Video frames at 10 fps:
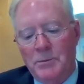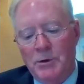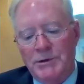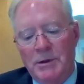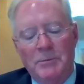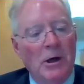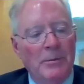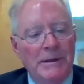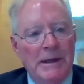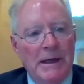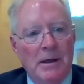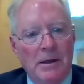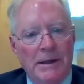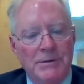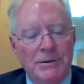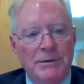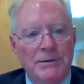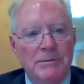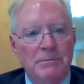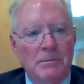personal property tax
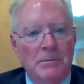collections,